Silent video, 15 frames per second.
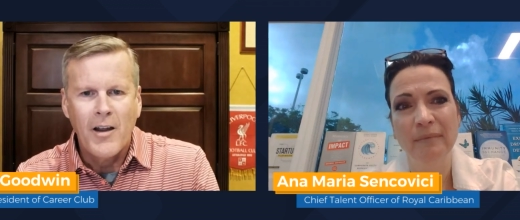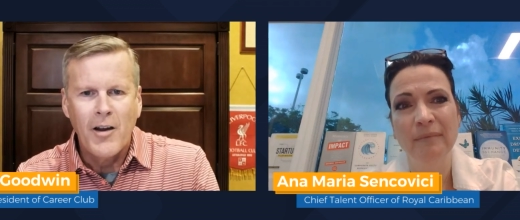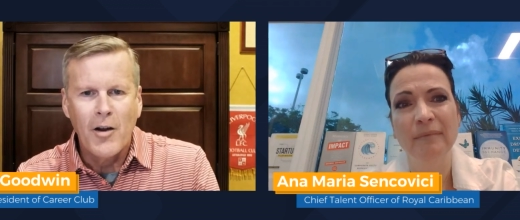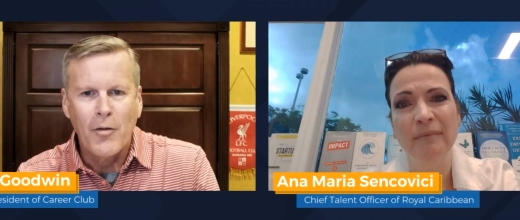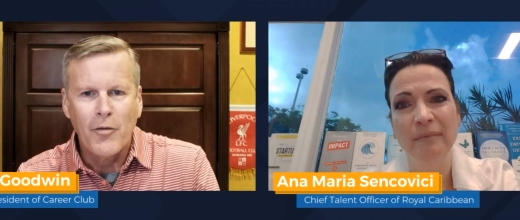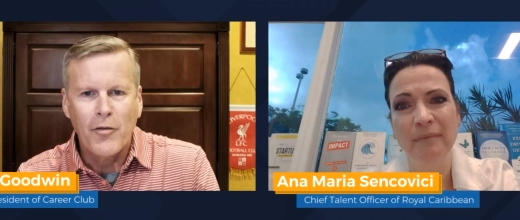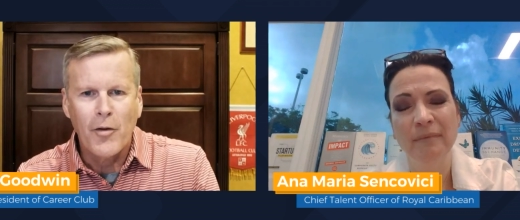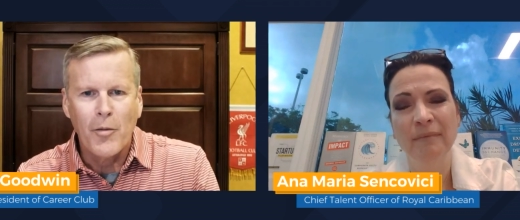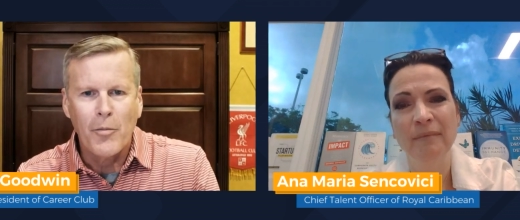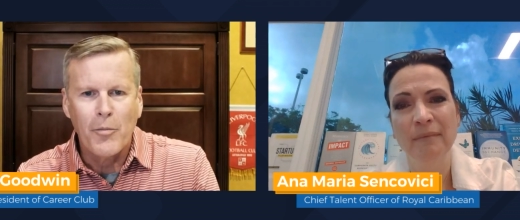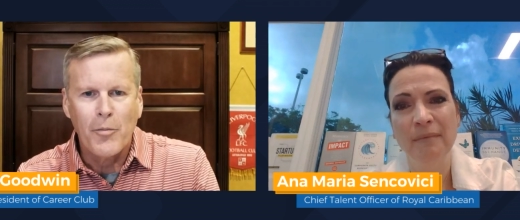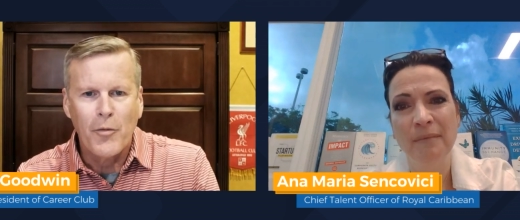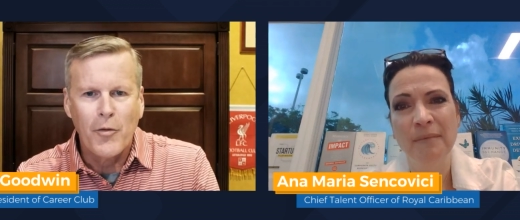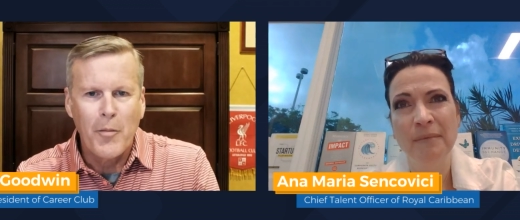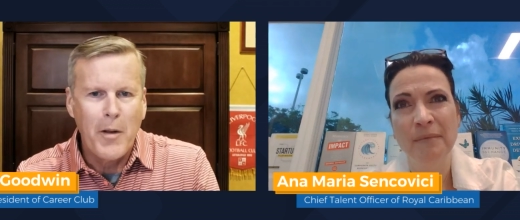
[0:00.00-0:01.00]
Speaker 1: You know, so
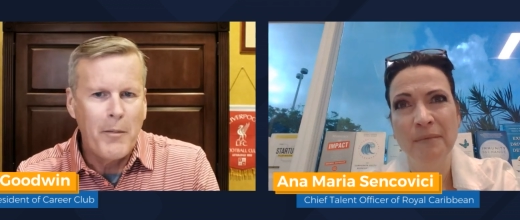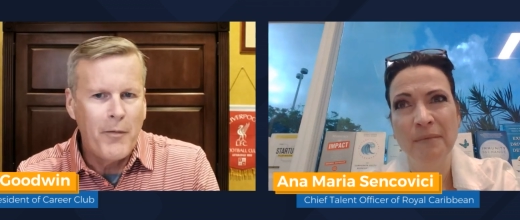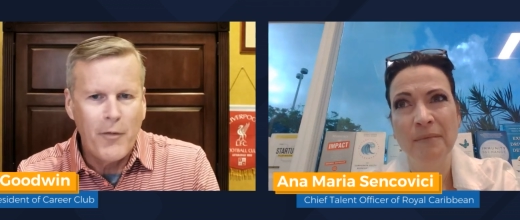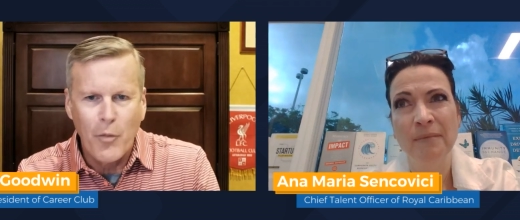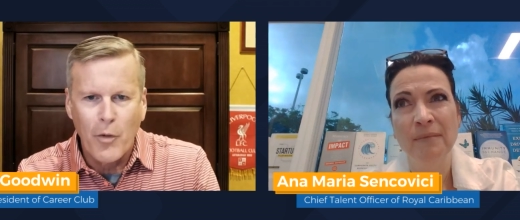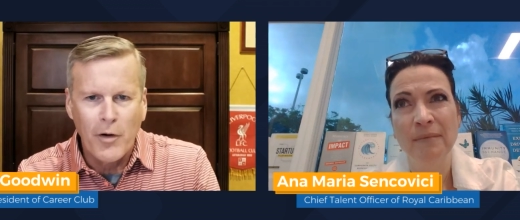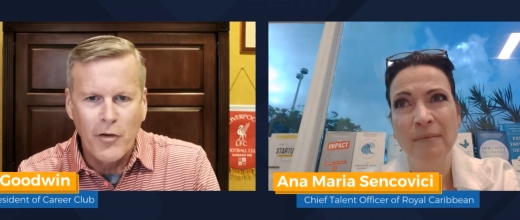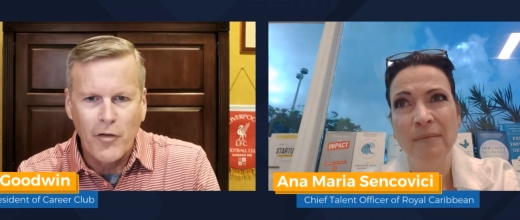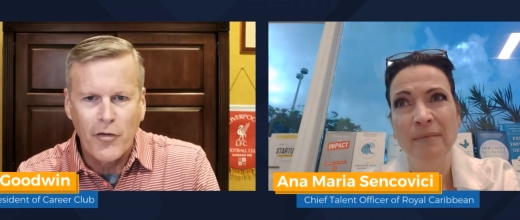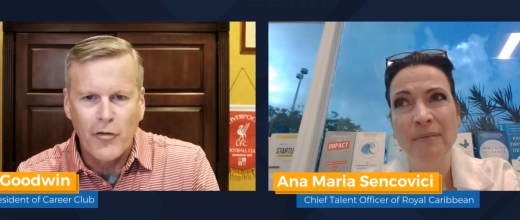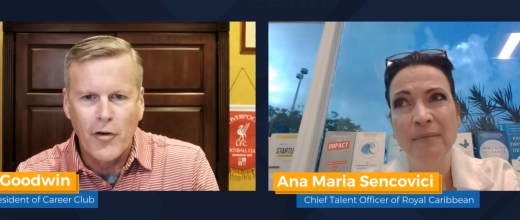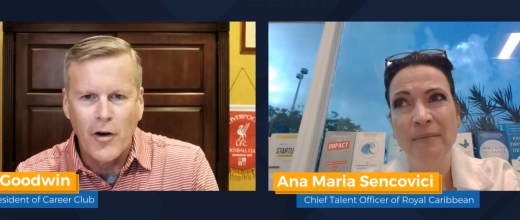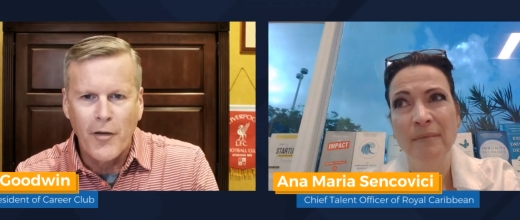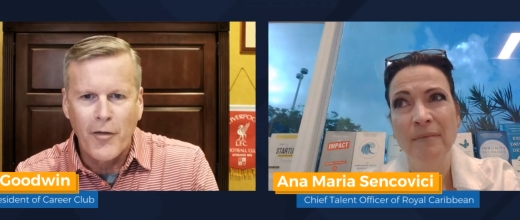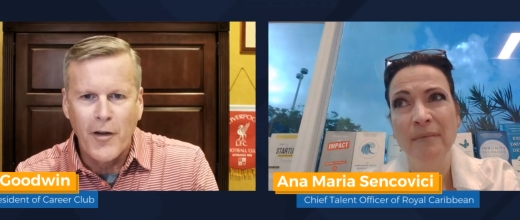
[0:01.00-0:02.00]
so maybe if you want to just
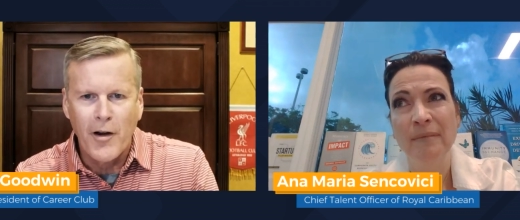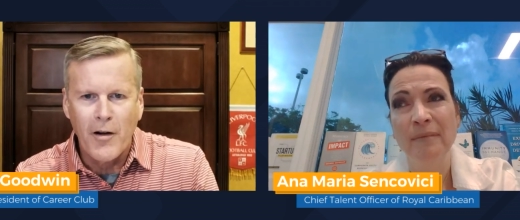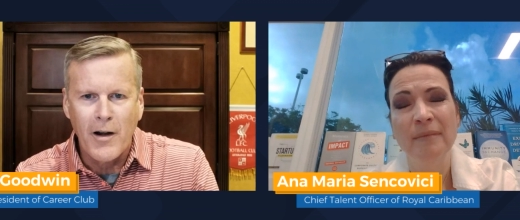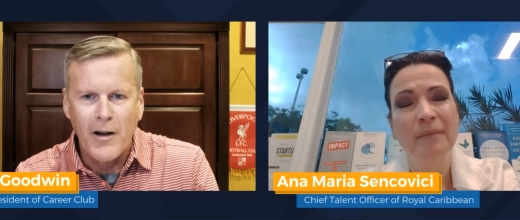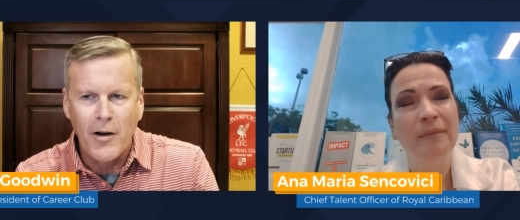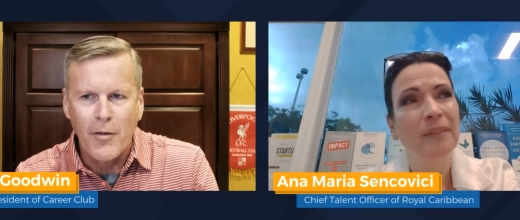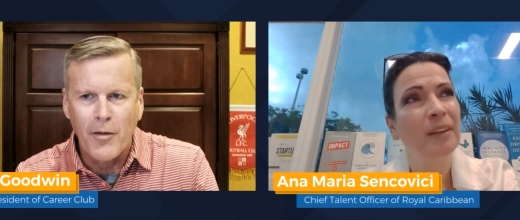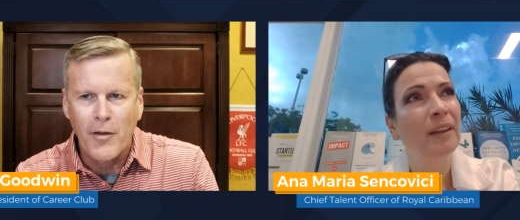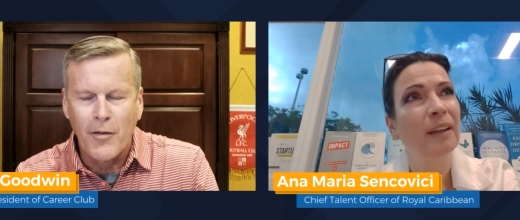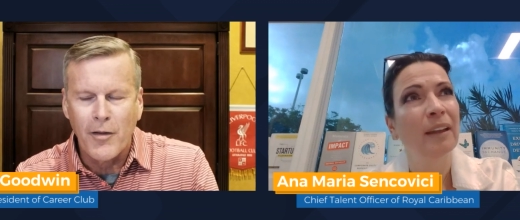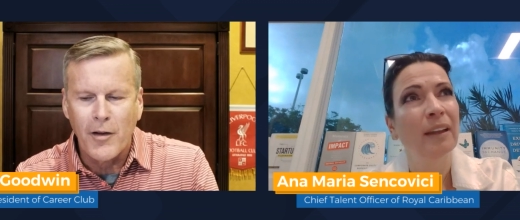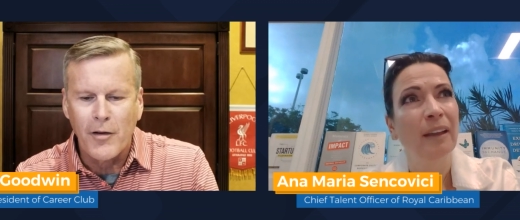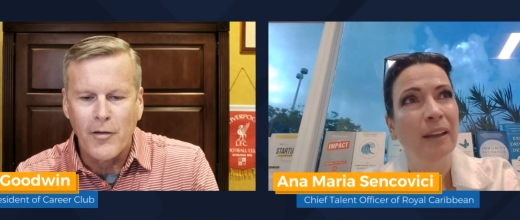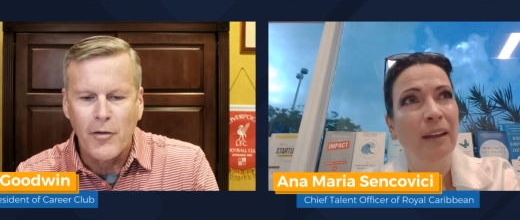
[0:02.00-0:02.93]
start there, I know that, that